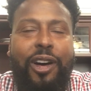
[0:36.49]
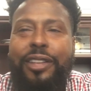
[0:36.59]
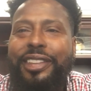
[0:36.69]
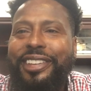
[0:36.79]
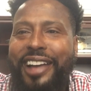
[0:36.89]

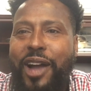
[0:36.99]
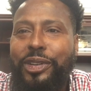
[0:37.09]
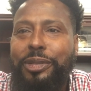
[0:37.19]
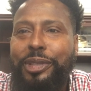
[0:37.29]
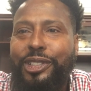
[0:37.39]
all the
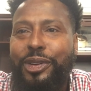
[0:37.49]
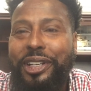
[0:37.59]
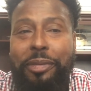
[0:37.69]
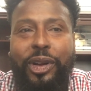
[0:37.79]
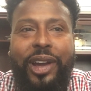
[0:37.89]
congressmen on the
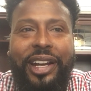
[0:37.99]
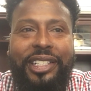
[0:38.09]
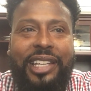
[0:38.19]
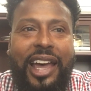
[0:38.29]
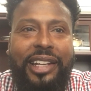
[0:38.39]
Democratic
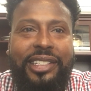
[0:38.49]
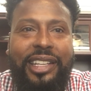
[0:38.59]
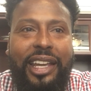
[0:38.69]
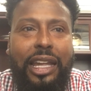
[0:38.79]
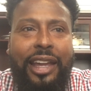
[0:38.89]
side
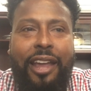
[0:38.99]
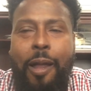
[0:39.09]
say,